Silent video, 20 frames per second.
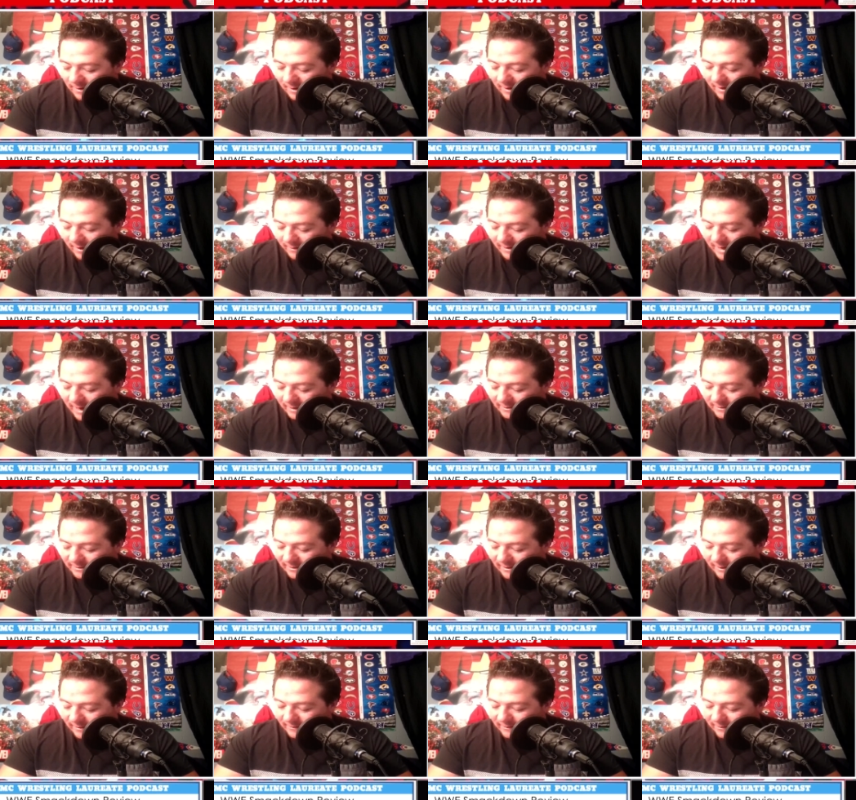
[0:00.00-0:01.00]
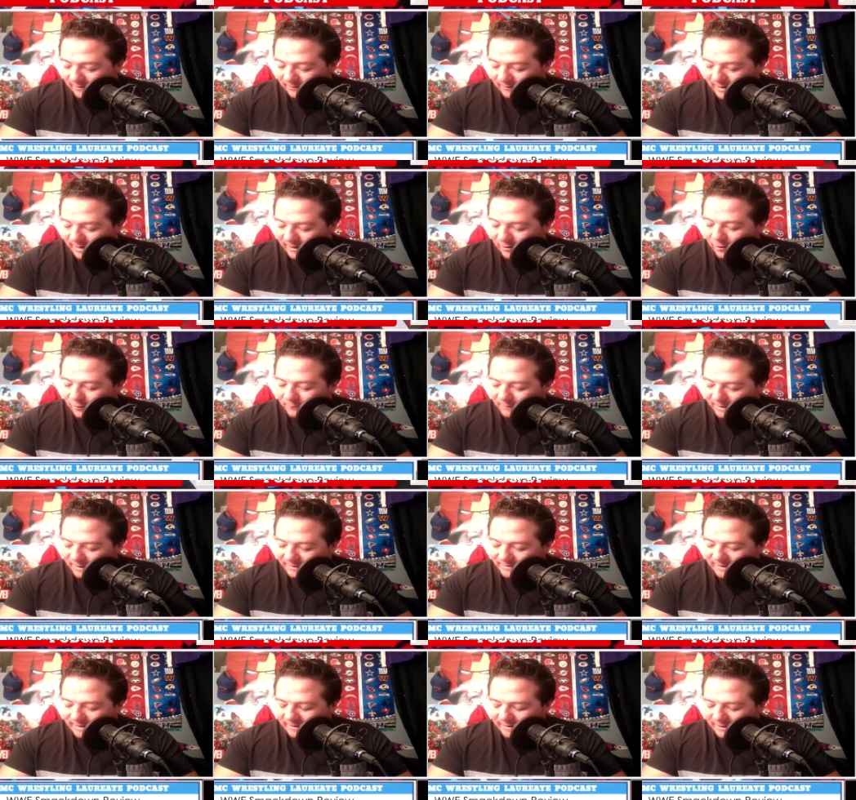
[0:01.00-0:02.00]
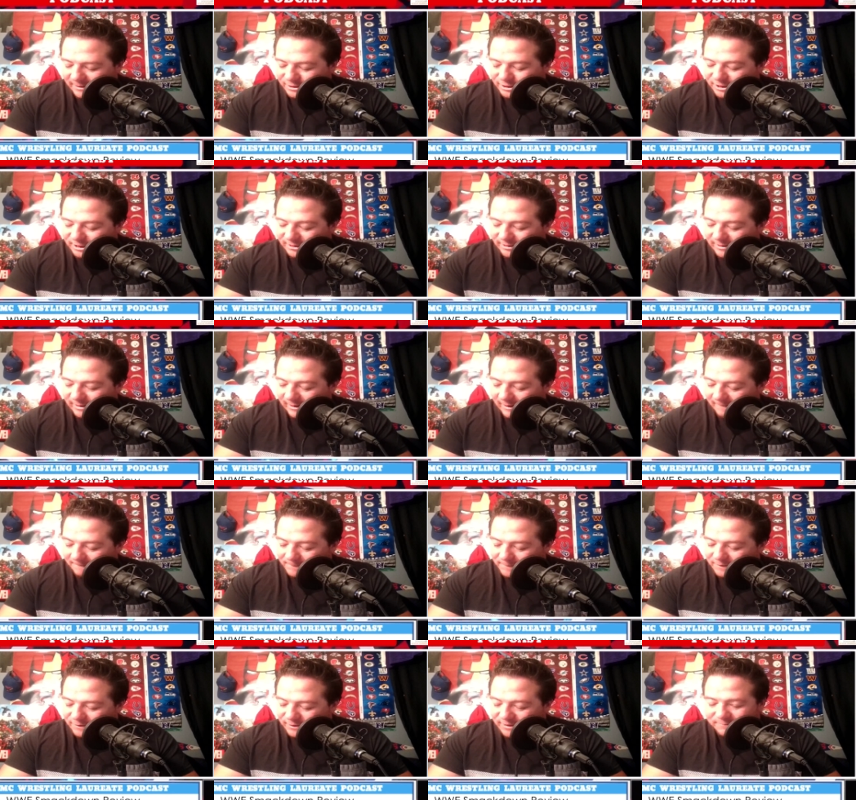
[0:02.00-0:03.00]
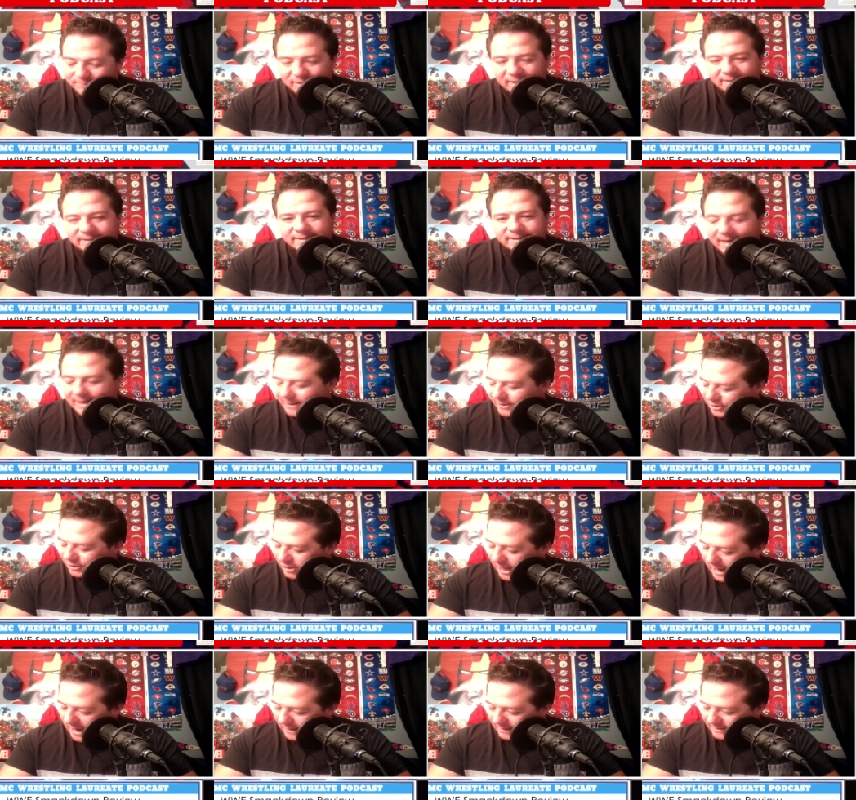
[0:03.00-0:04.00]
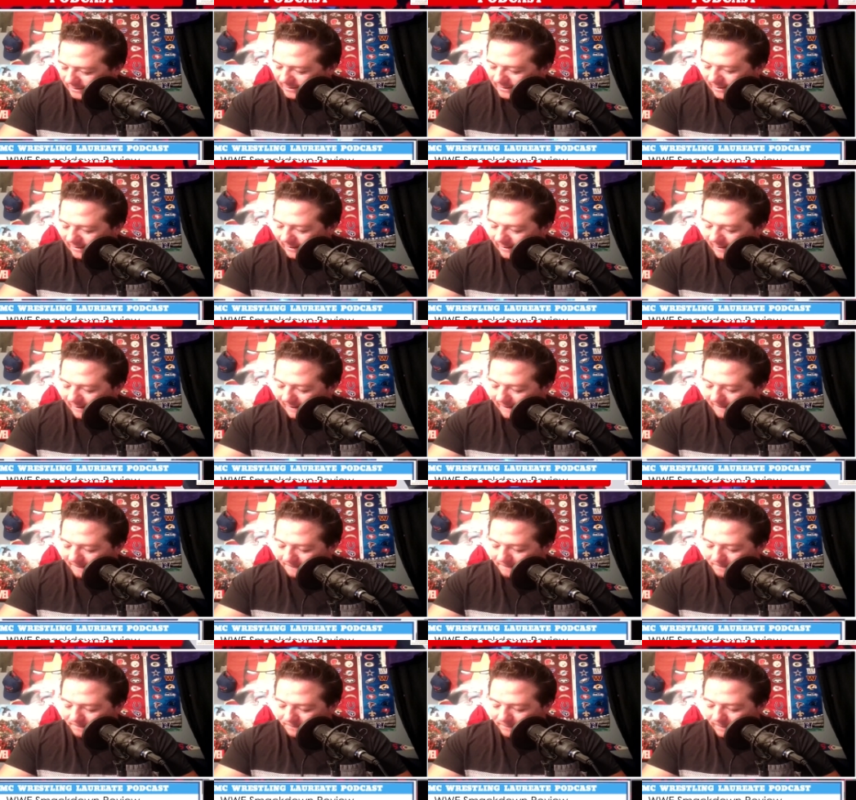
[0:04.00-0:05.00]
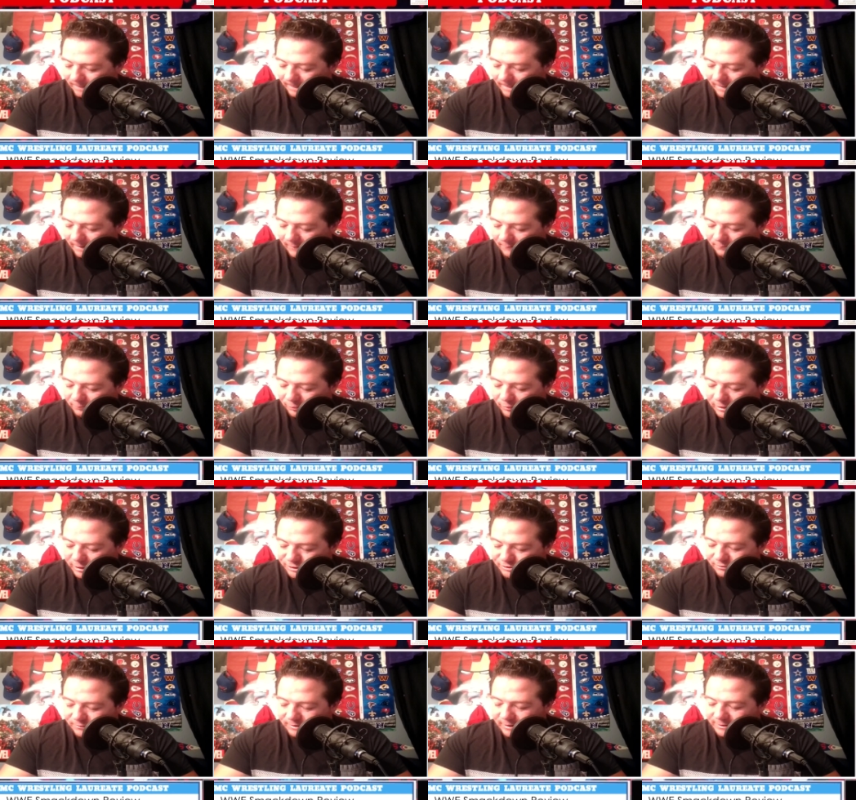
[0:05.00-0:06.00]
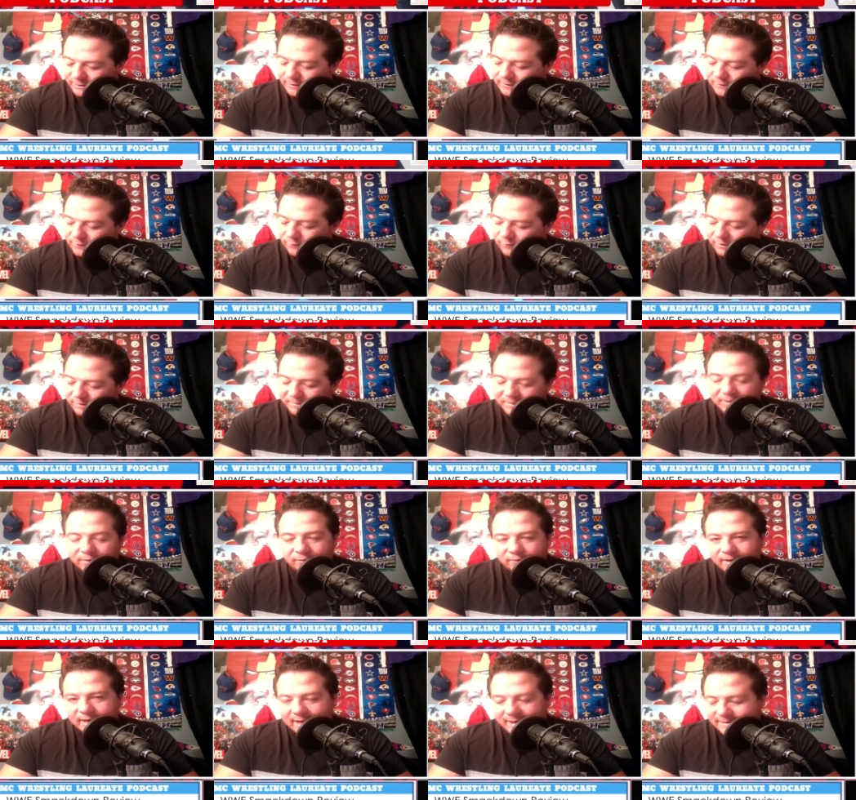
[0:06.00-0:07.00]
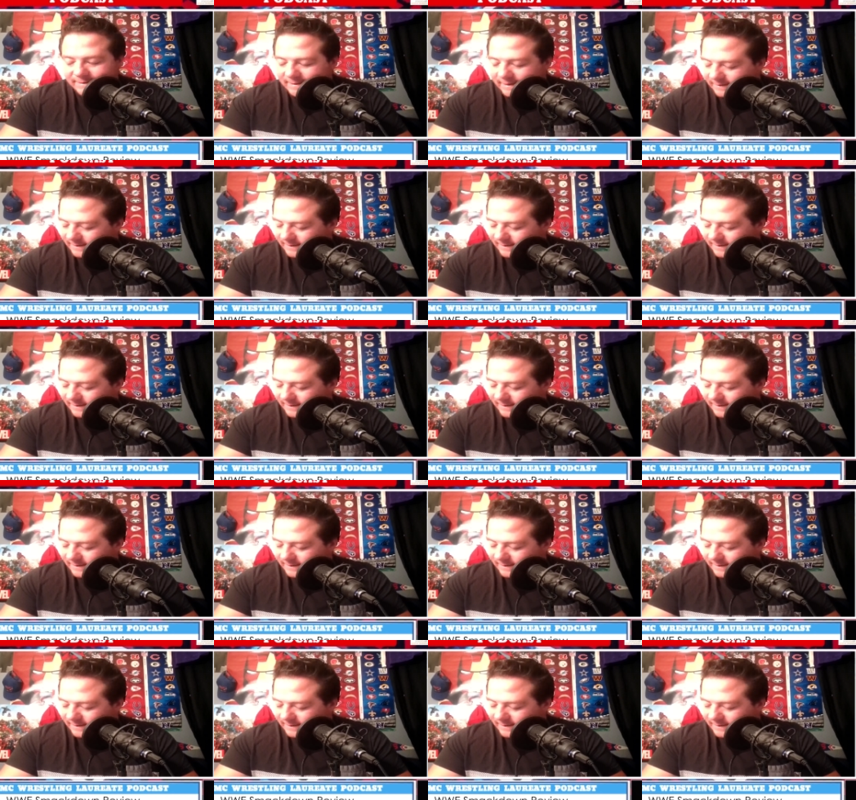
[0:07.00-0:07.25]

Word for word: Uh, next, uh, you know, Naomi said that she um, she's best Nia Jax. Um, pretty sure that she's going to be her next